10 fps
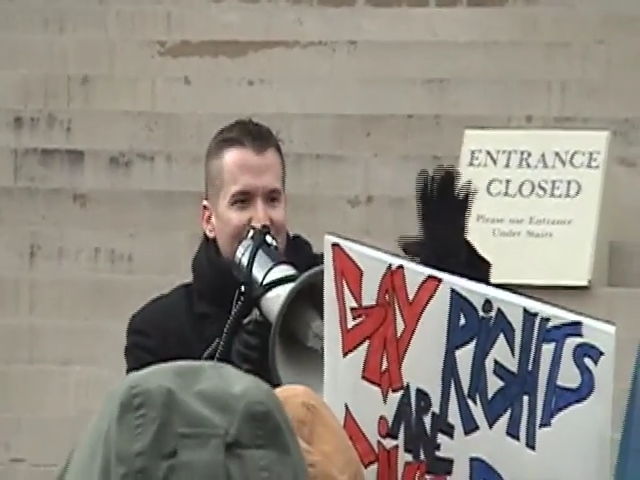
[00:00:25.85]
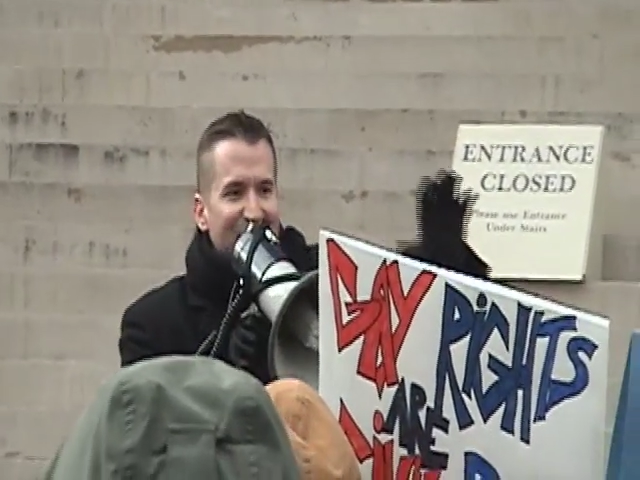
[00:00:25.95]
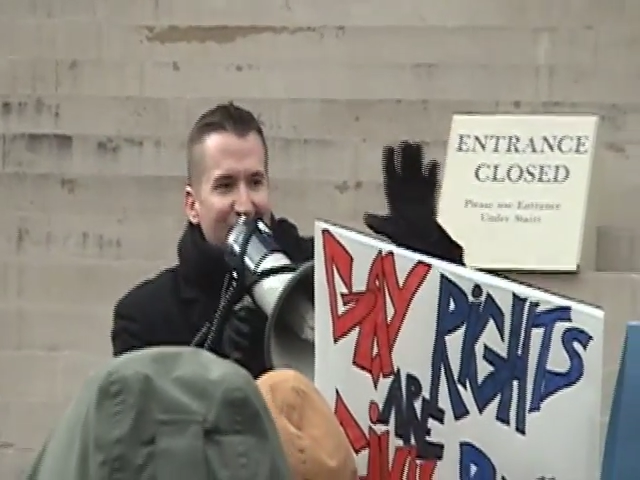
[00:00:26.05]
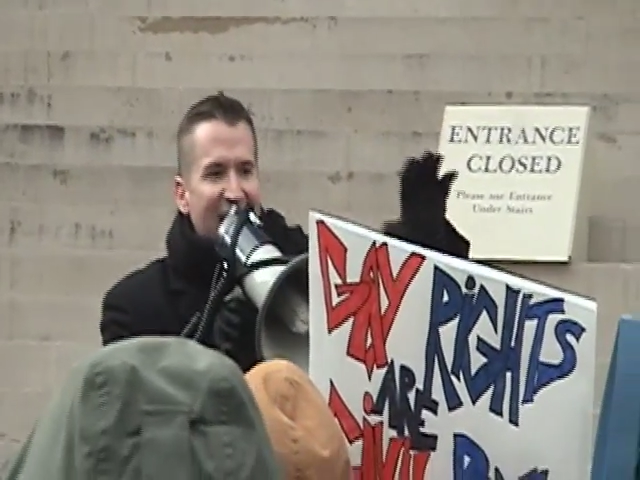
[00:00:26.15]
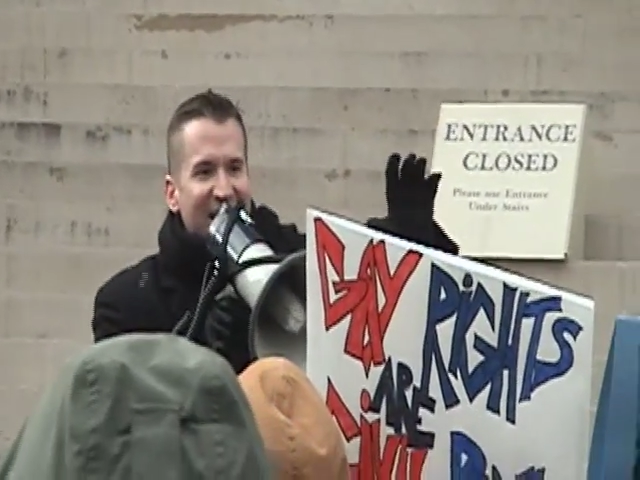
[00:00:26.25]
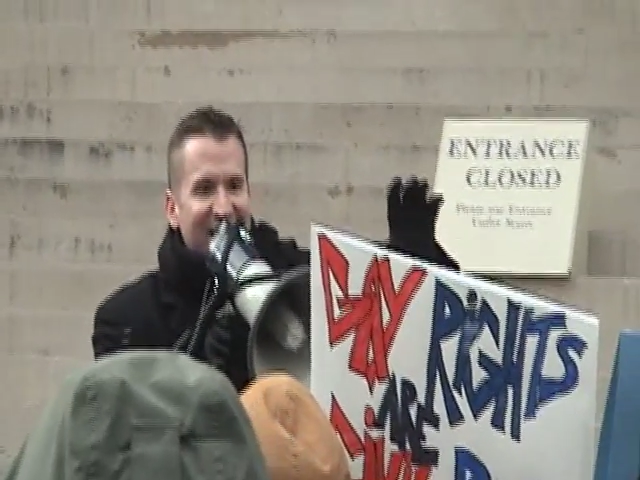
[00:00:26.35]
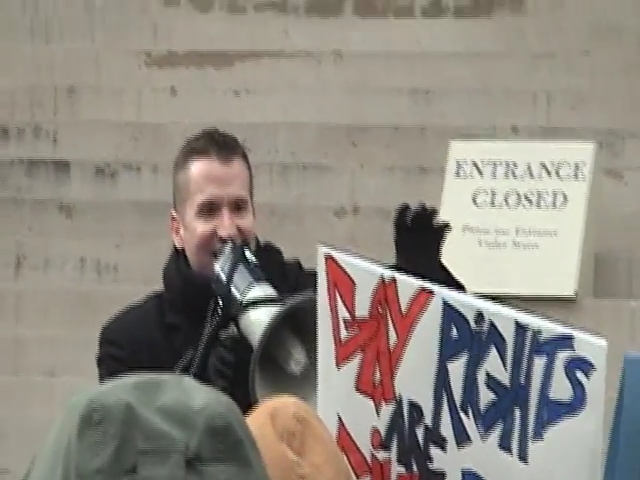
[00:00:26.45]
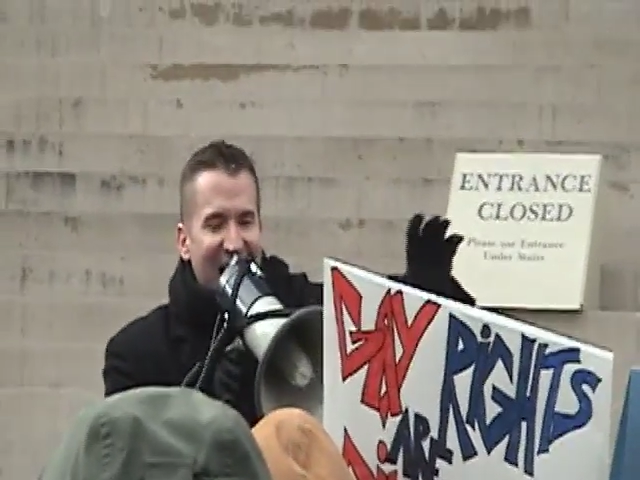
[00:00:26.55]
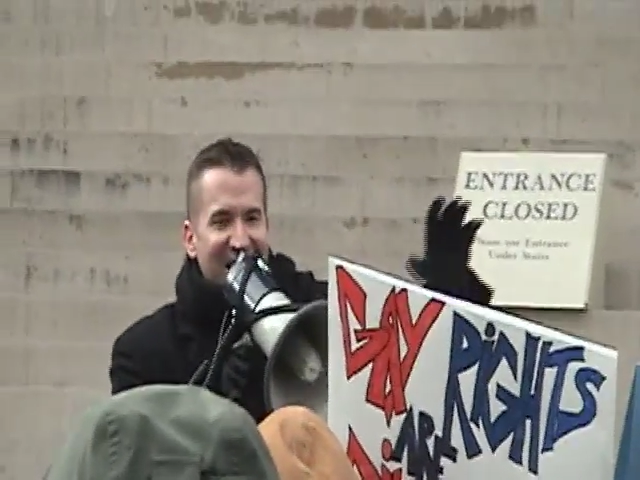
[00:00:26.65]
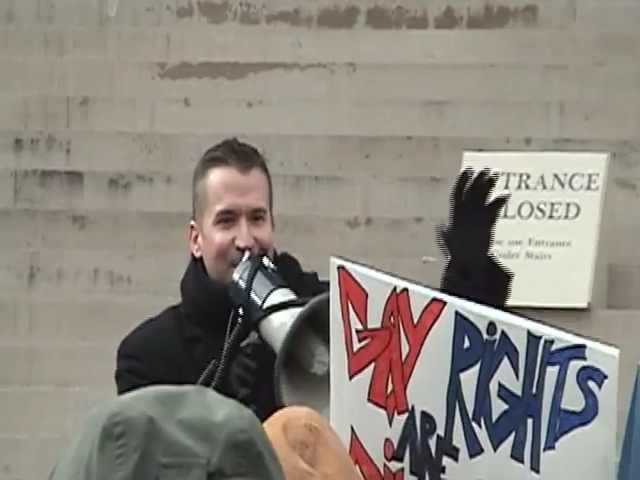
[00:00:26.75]
be
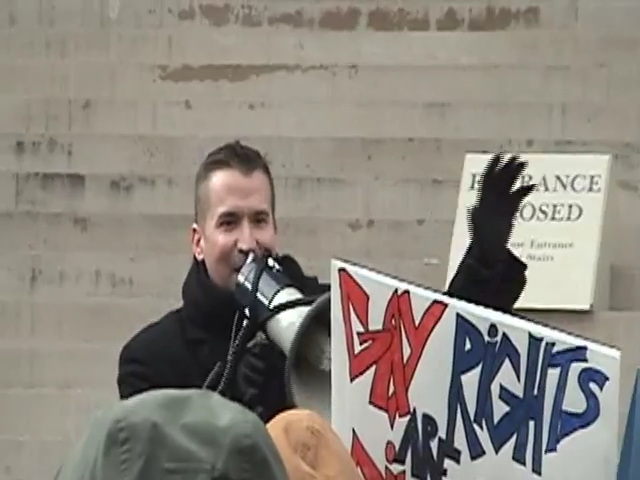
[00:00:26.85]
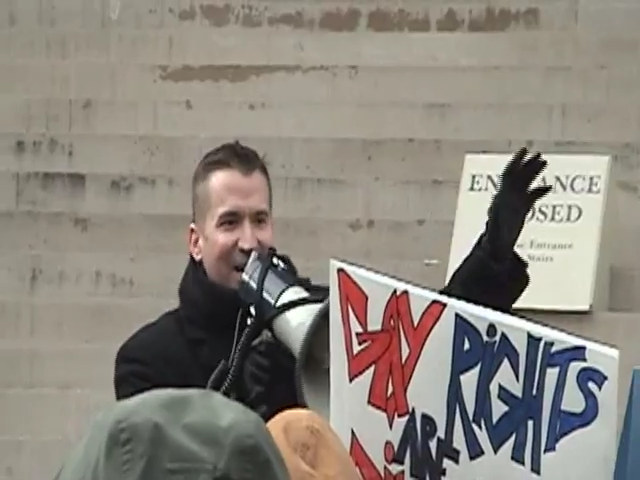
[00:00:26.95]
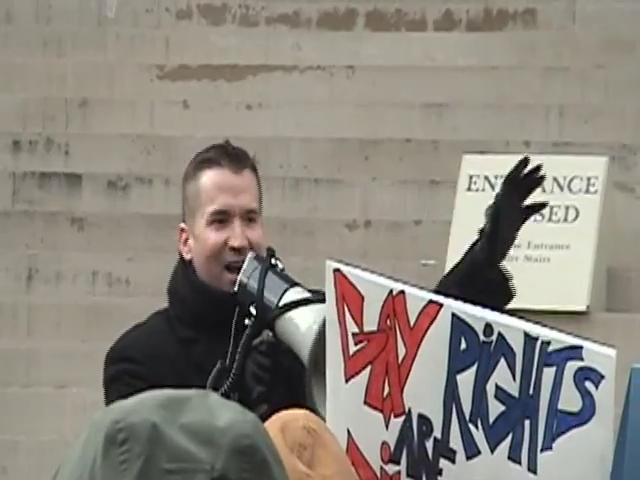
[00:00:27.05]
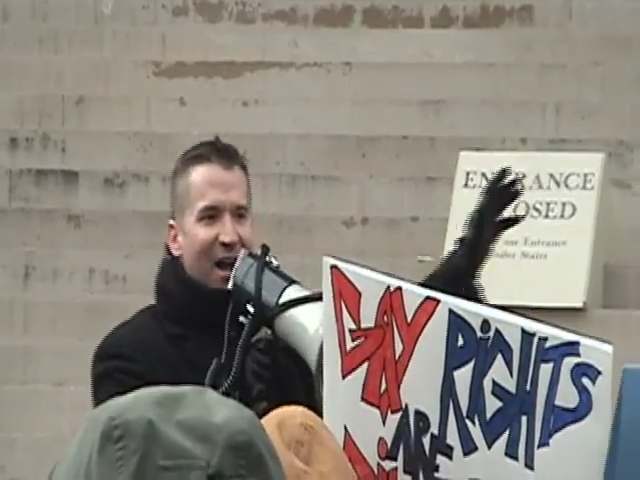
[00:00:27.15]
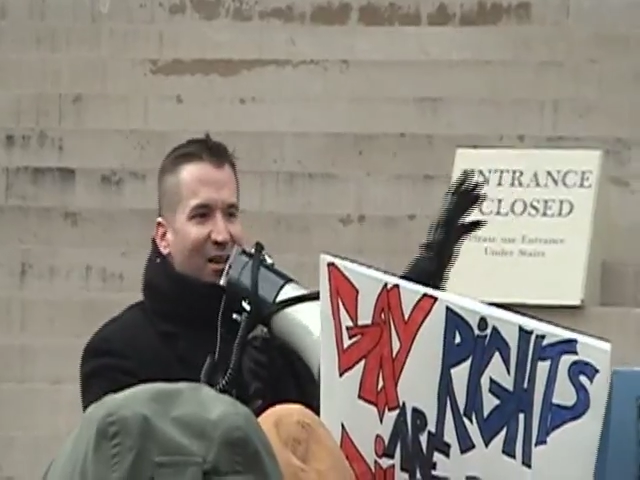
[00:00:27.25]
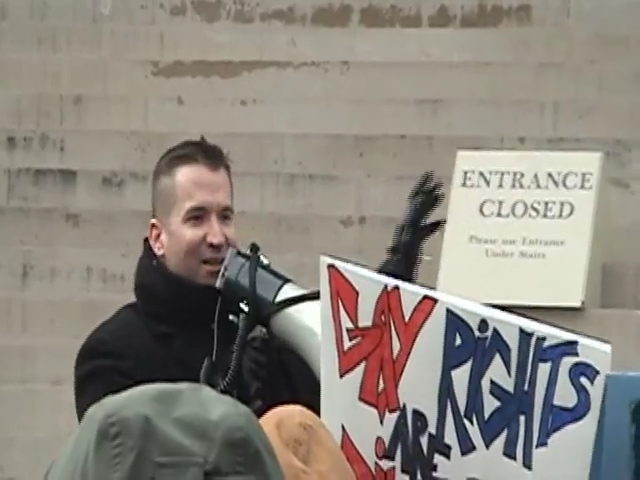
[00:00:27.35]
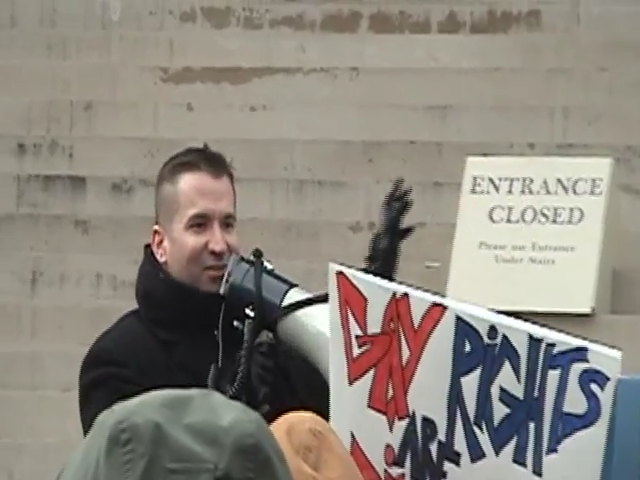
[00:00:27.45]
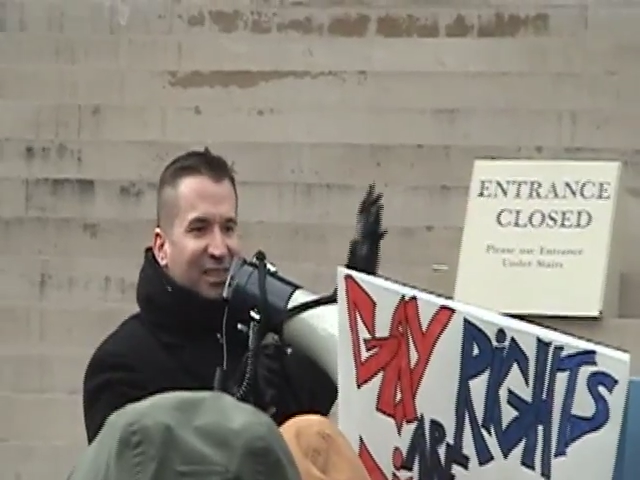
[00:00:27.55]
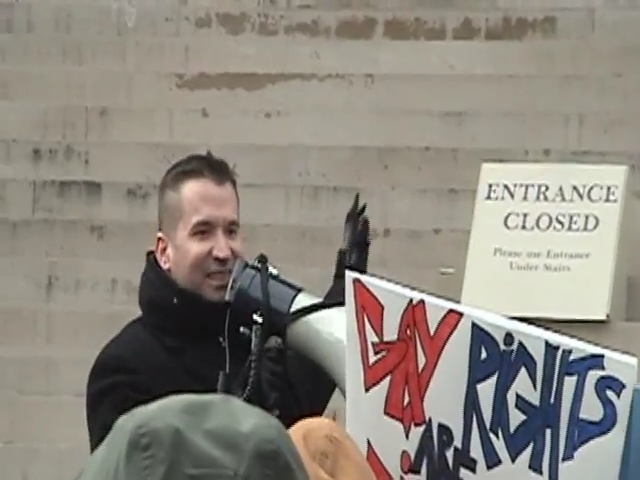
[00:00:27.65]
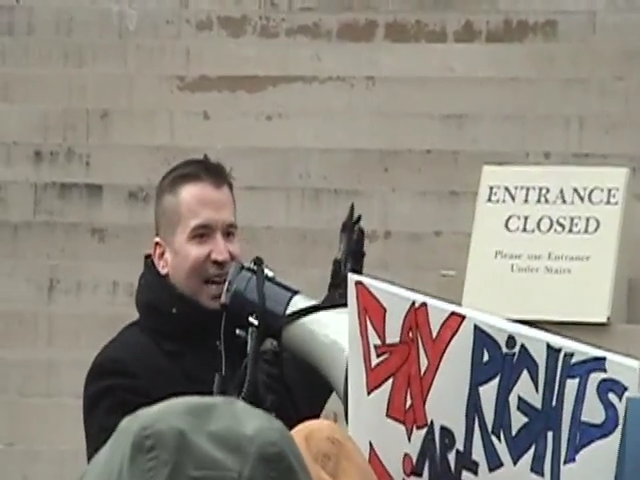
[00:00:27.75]
recognized by all
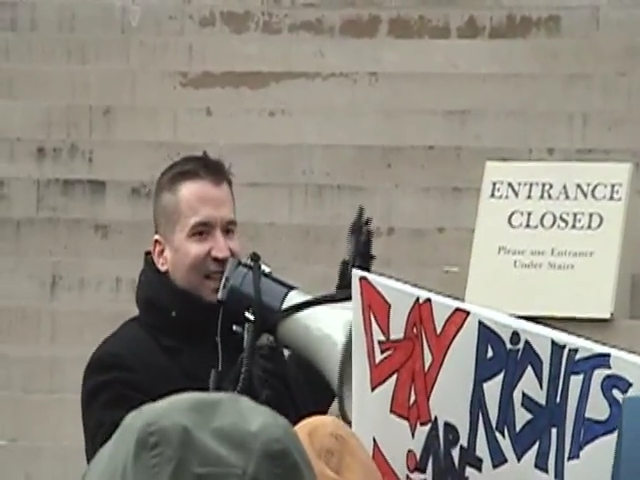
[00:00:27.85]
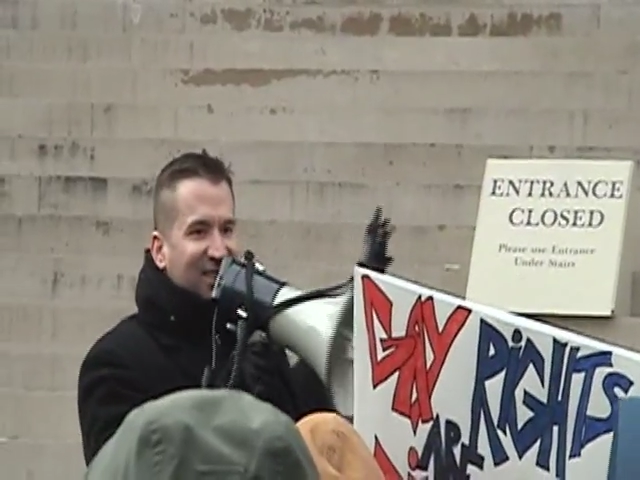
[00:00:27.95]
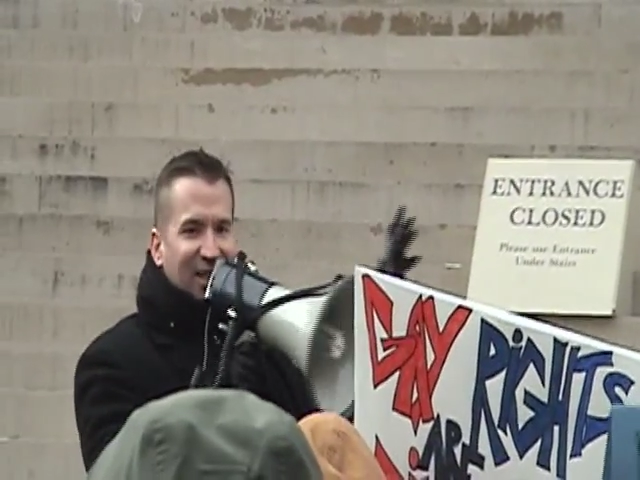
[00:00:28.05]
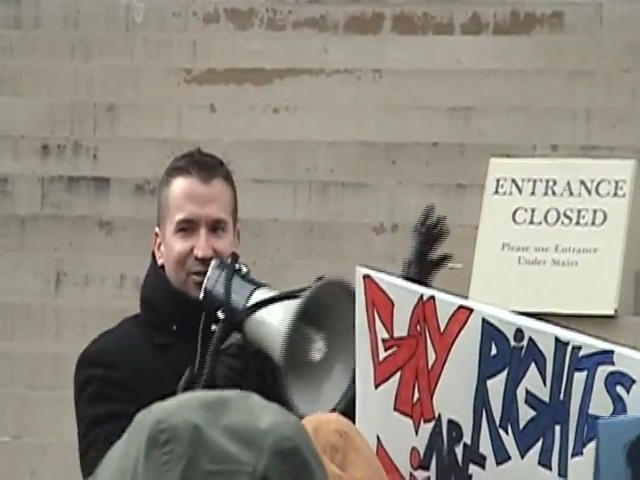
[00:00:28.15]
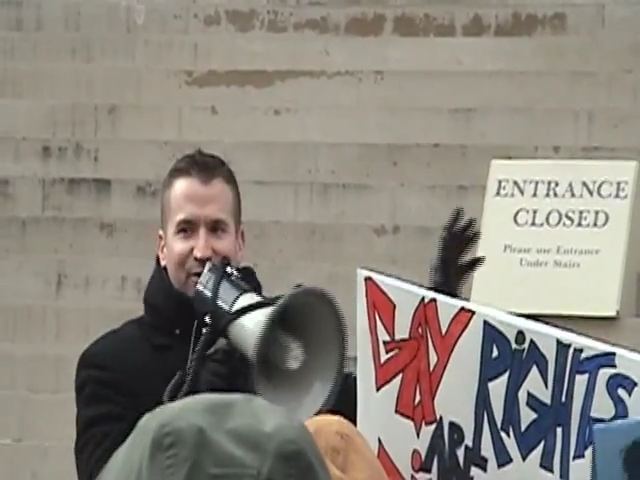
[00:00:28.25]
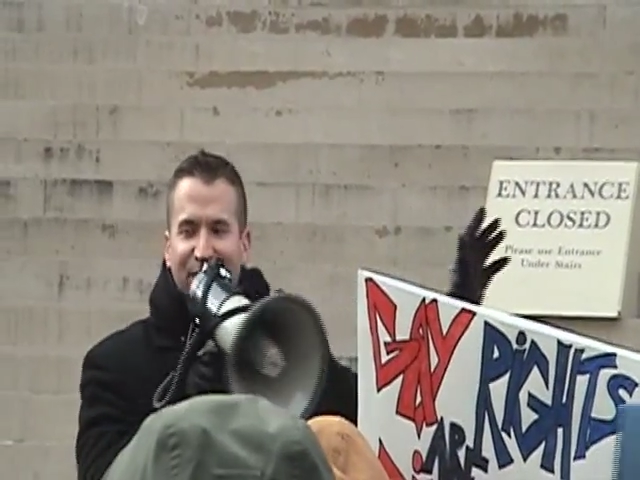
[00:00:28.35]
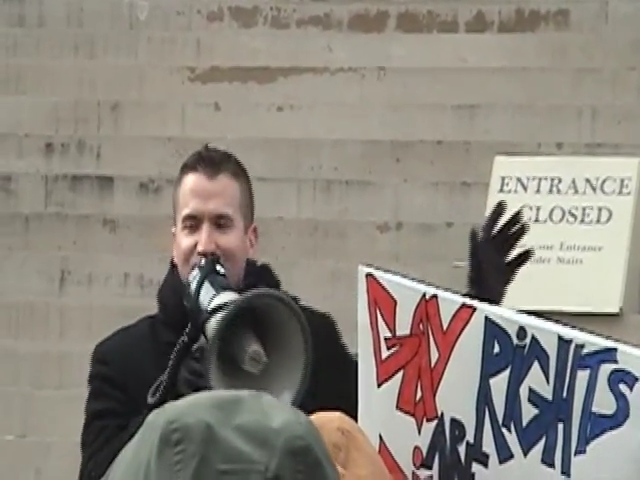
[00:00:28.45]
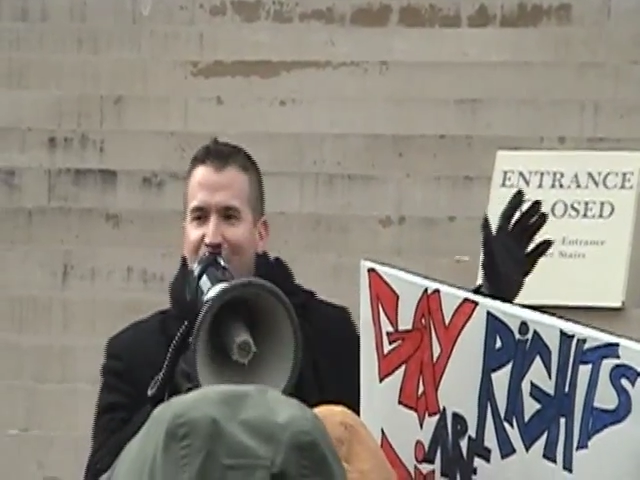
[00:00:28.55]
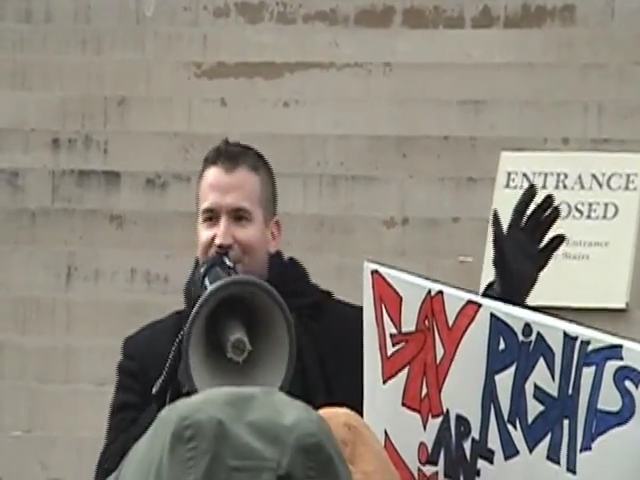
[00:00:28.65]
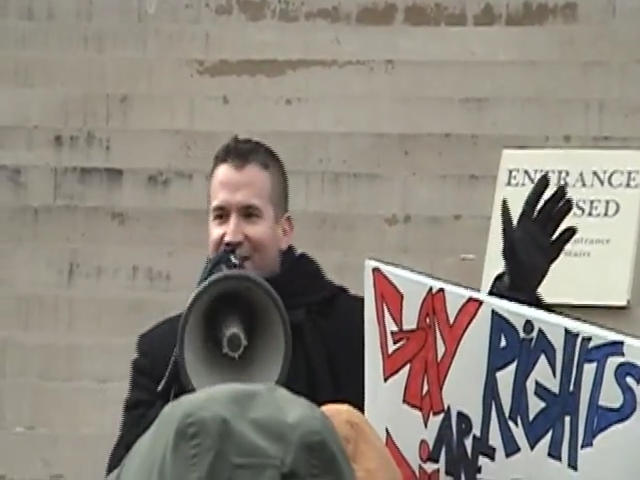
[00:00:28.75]
other states under the Full